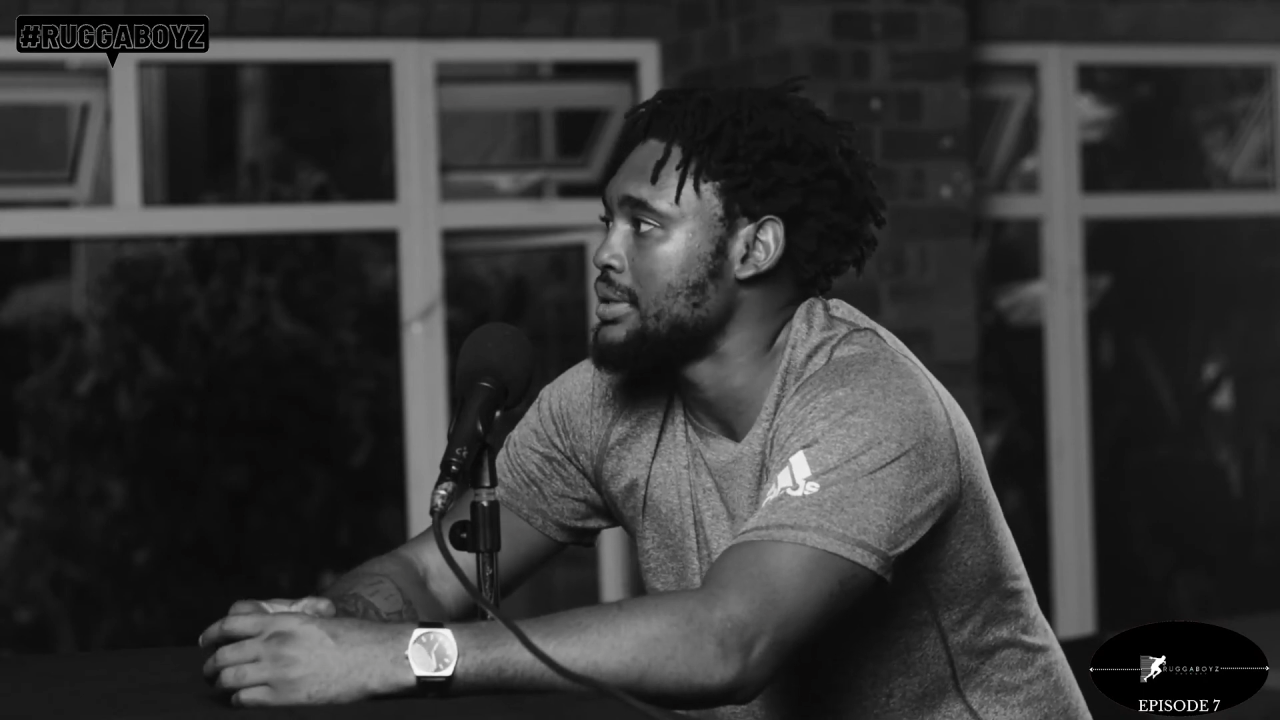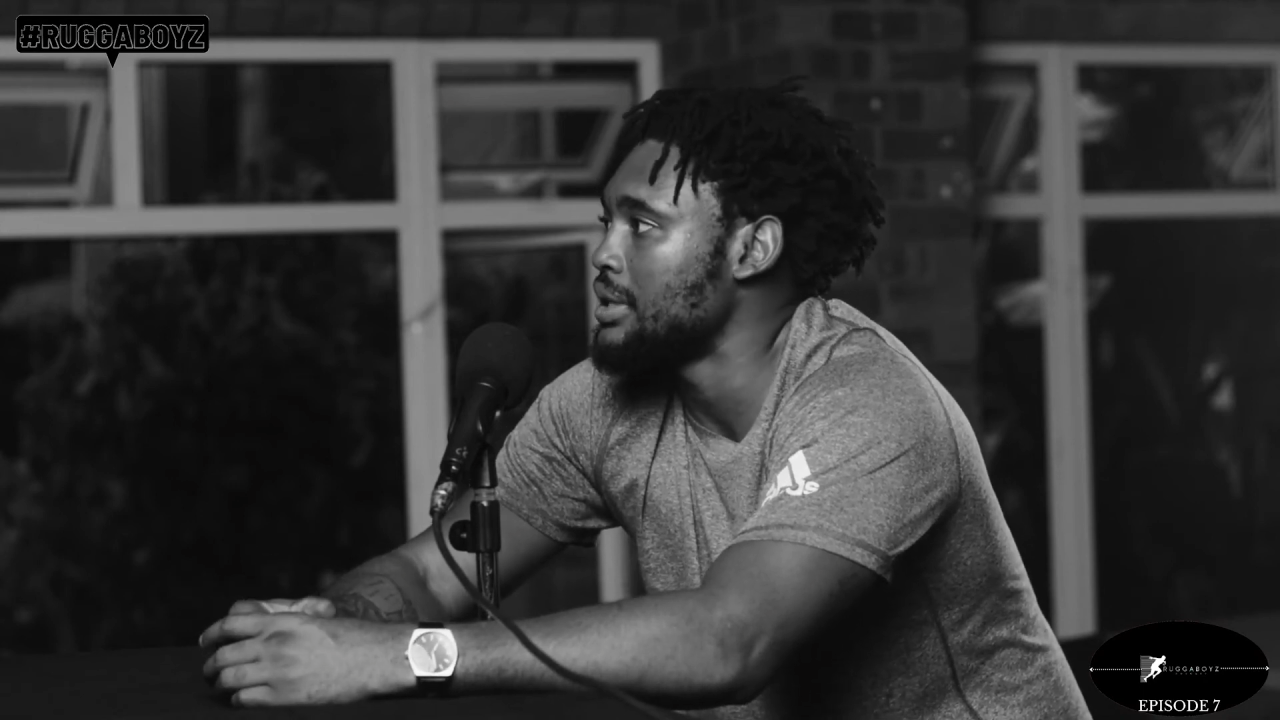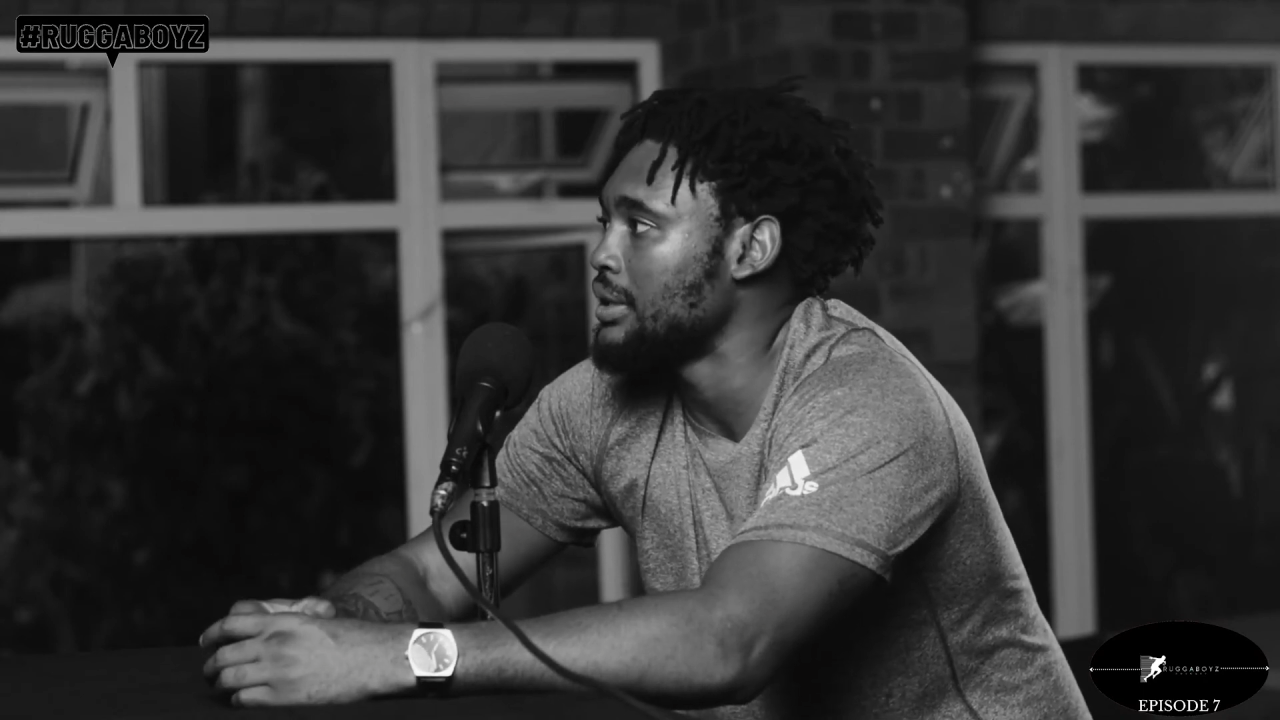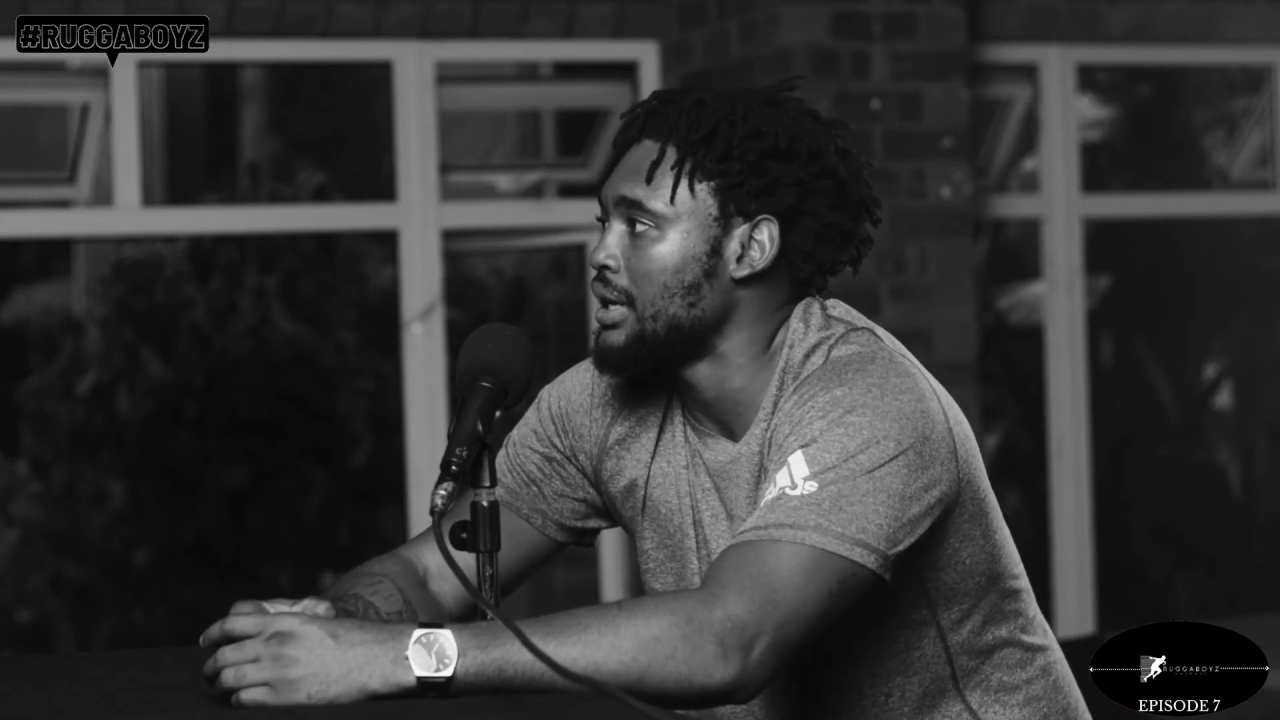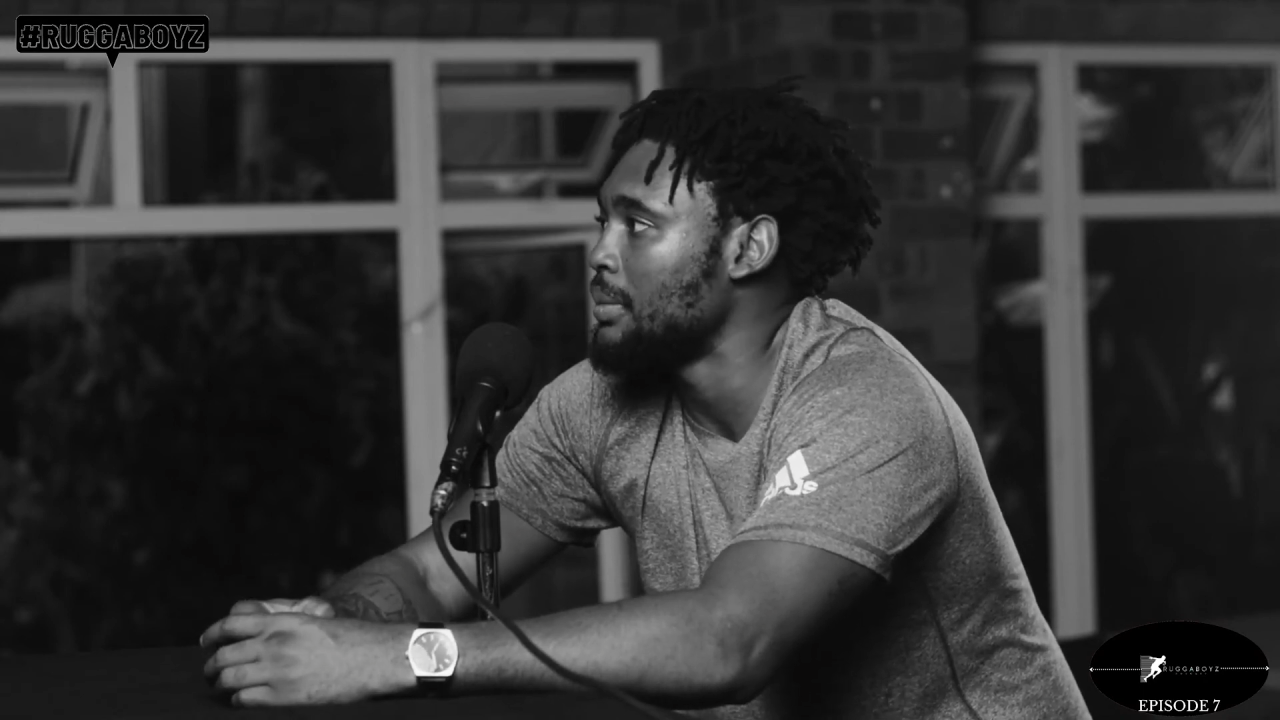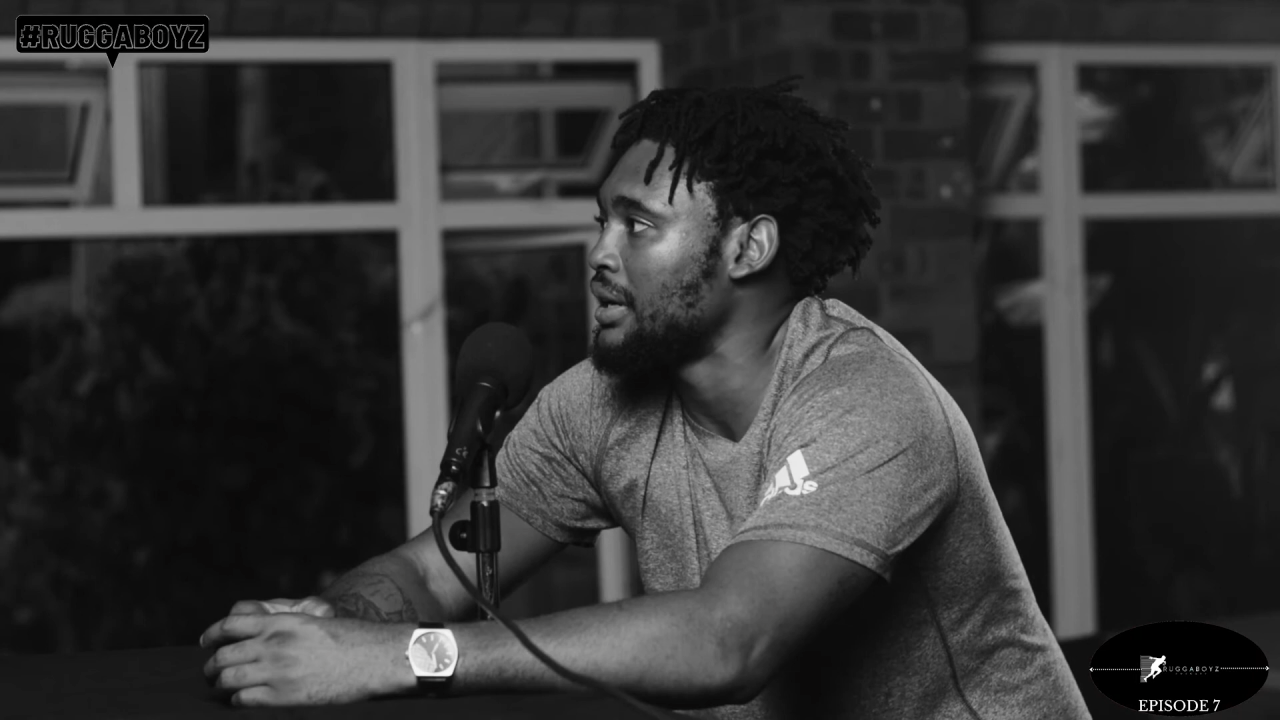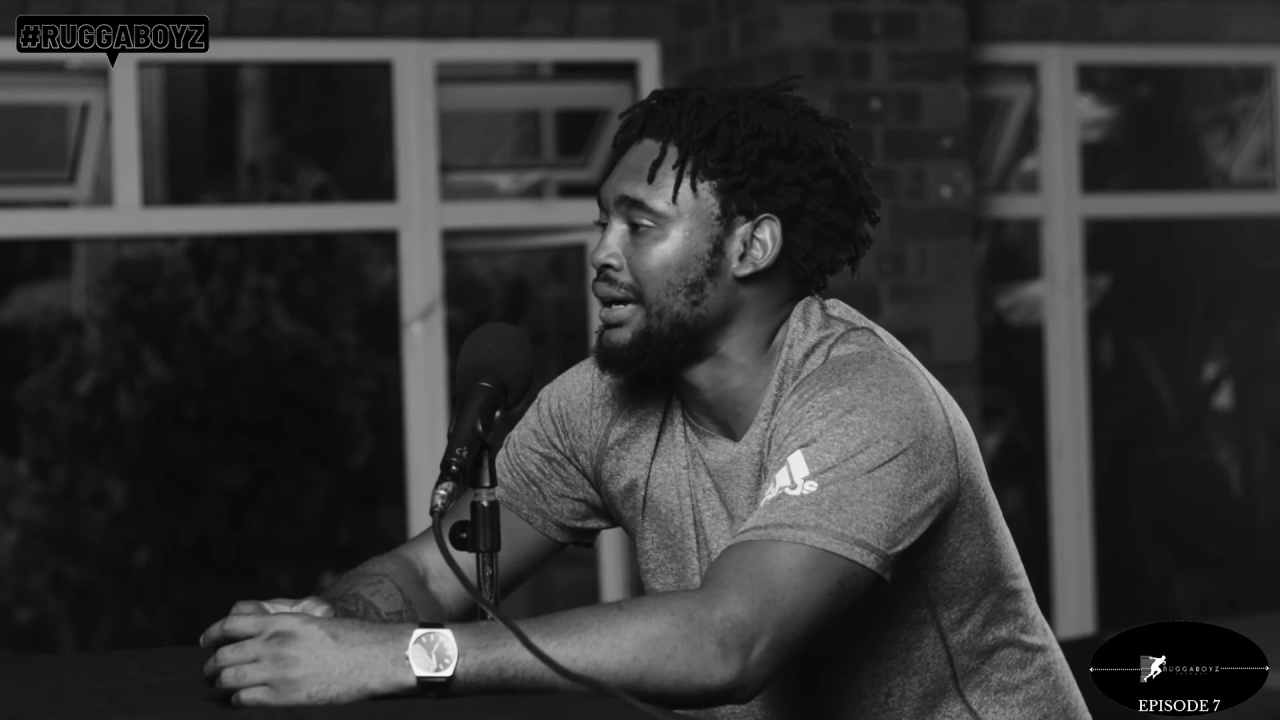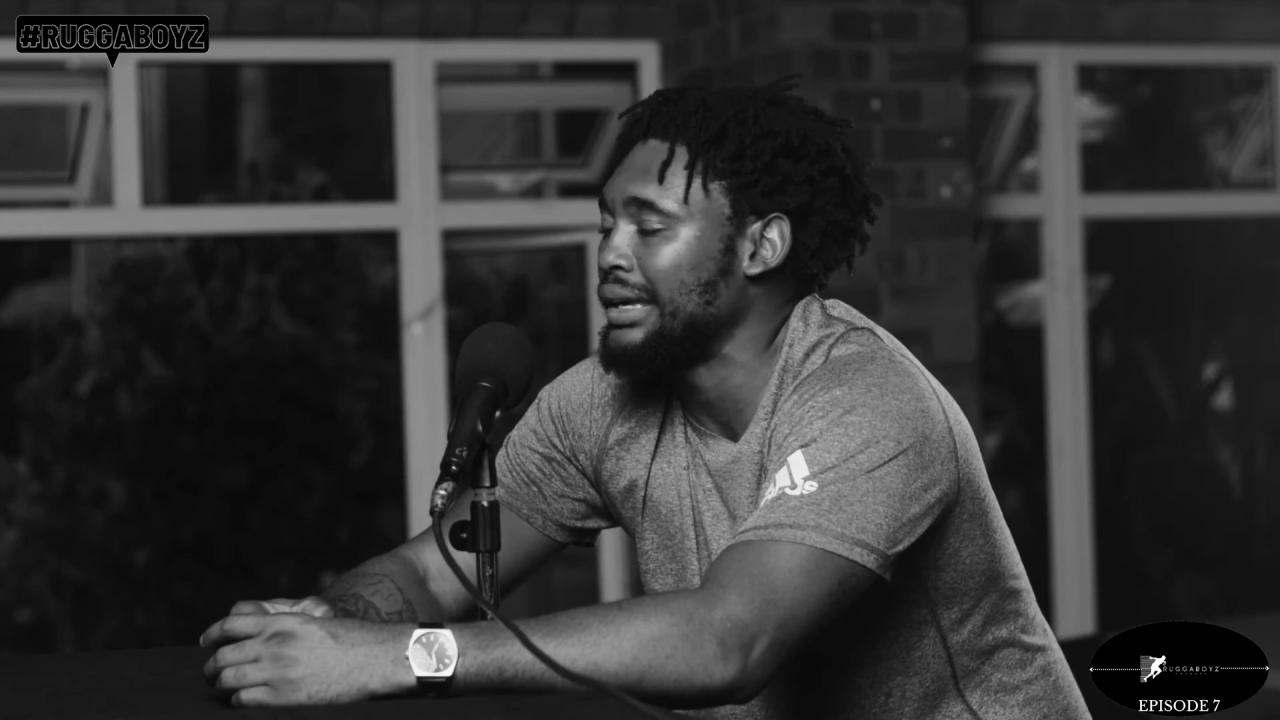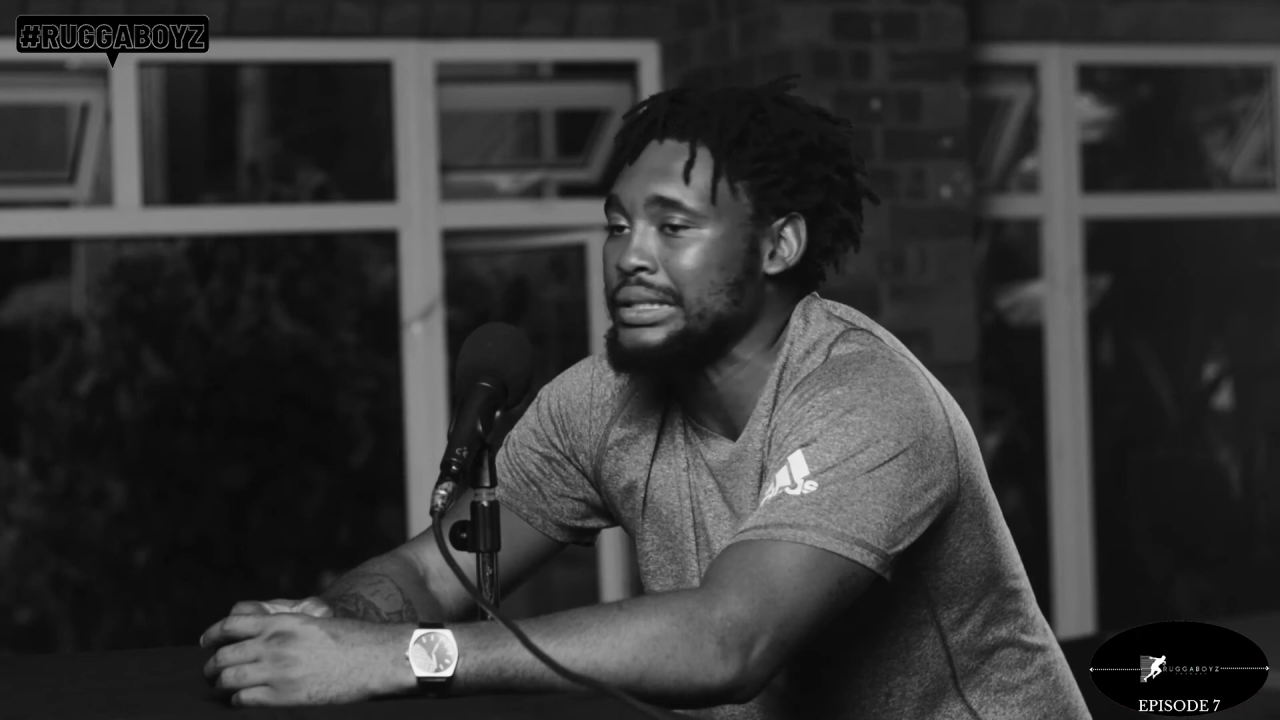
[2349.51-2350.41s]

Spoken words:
He's like, nah, my guy,